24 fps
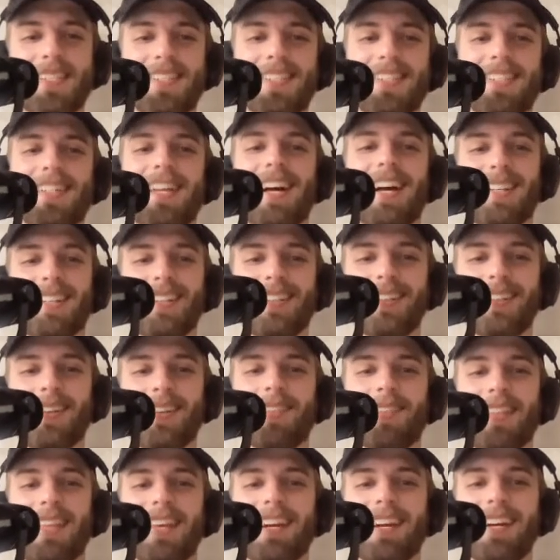It's not good
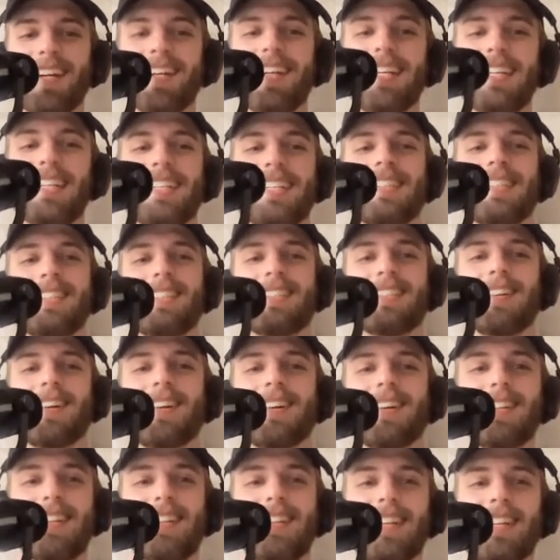over there. That's a Charlotte
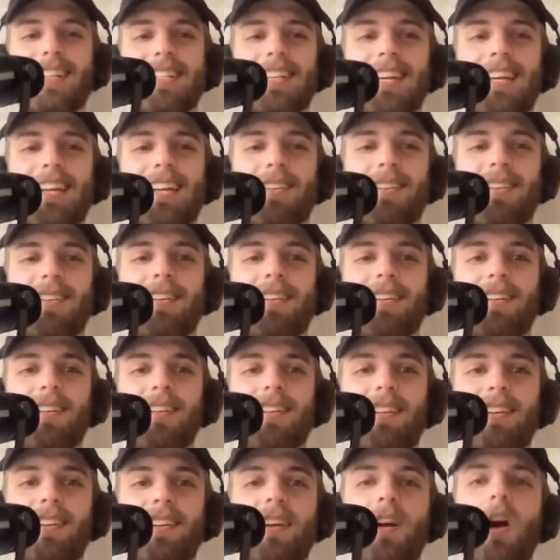little better.
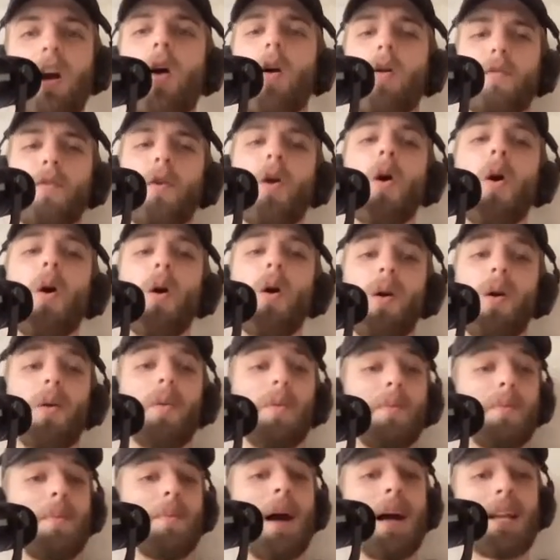oh, of
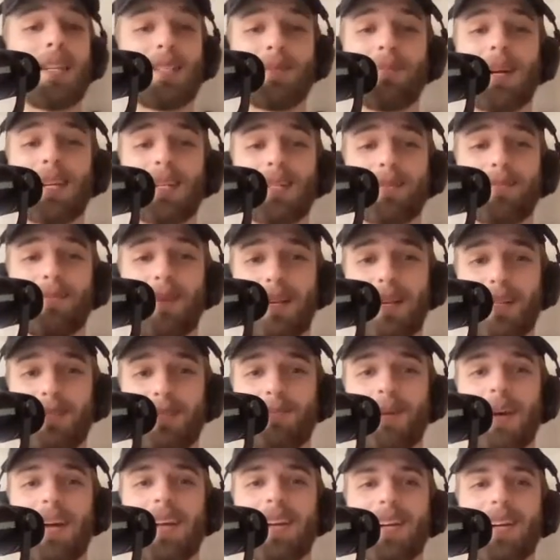course, much, much, much
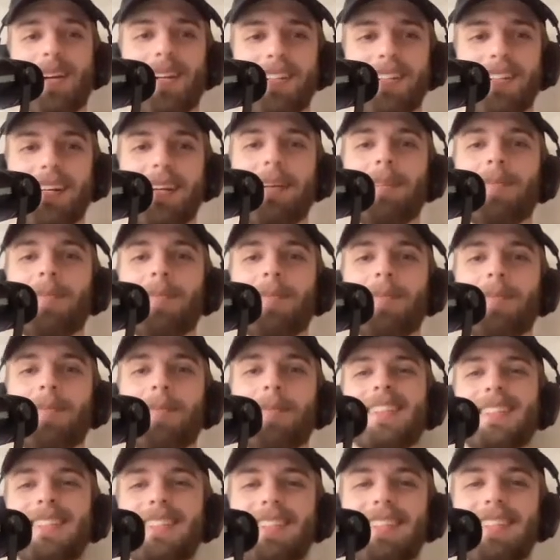better. Beating up your
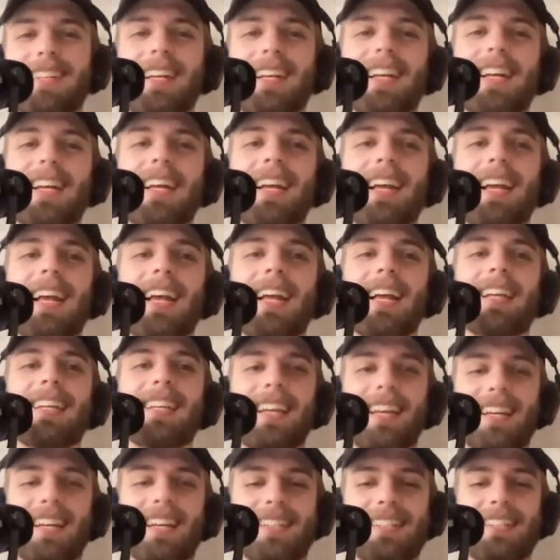but,
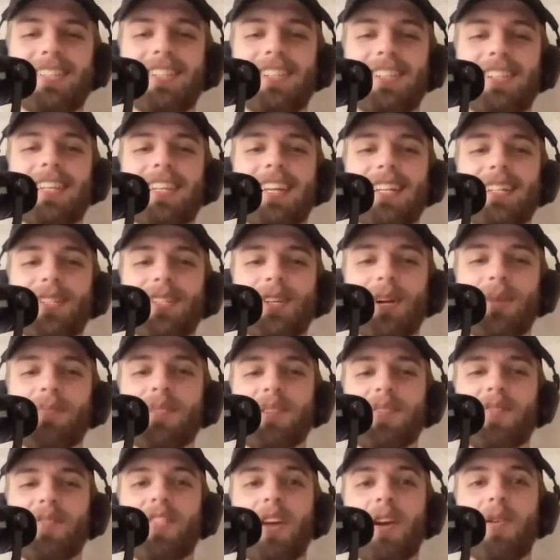Yes, just in terms
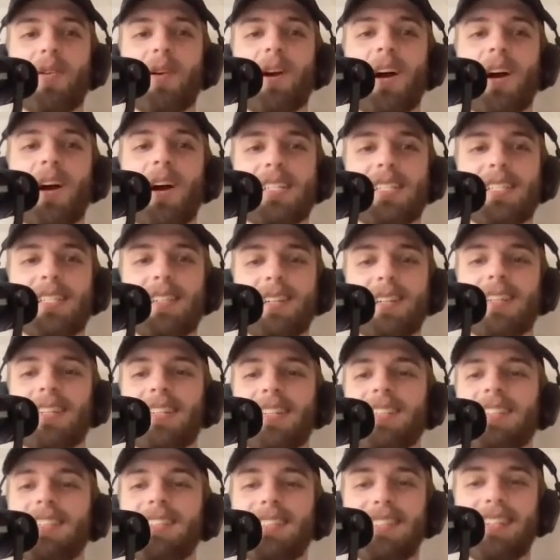of their roster,
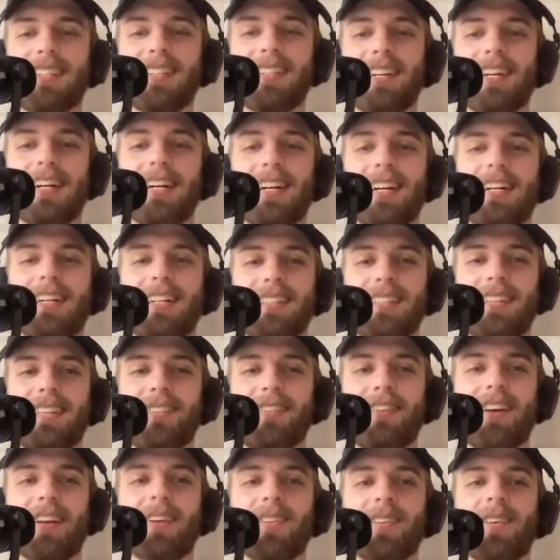uh, yeah. they've
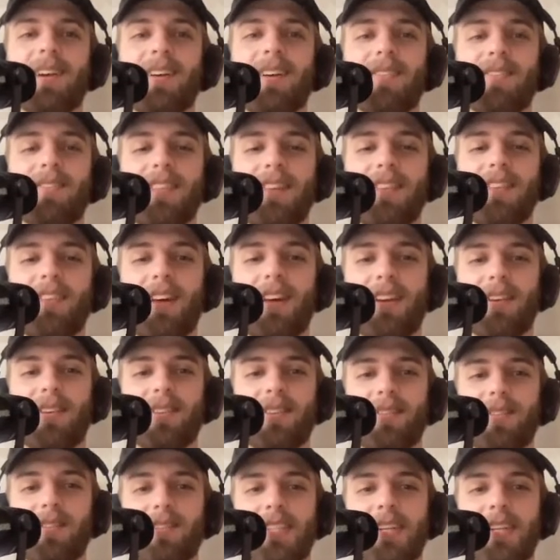had a rough. They've had a
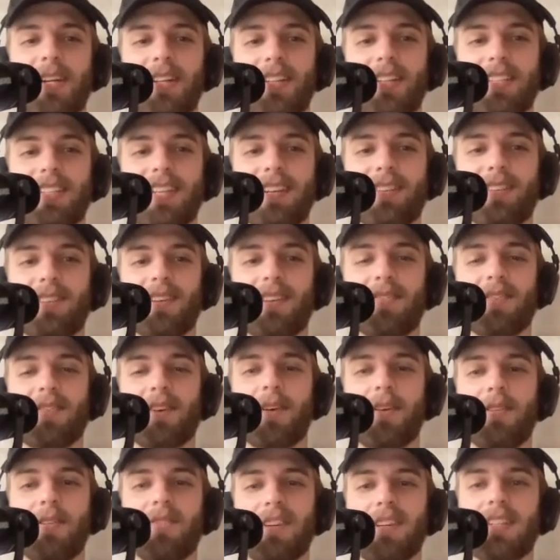Charlotte's had a rough
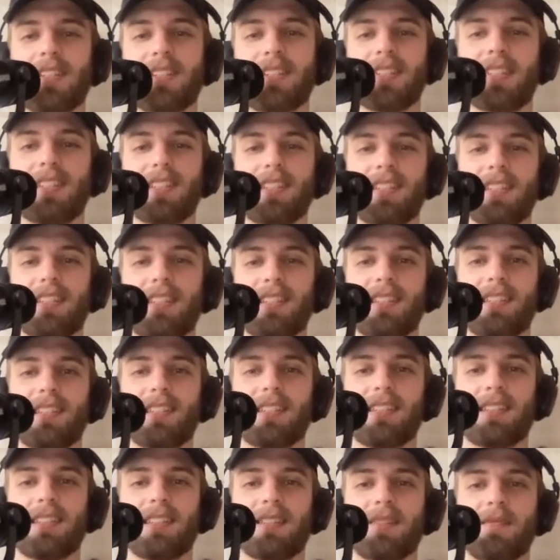go of it. Yeah.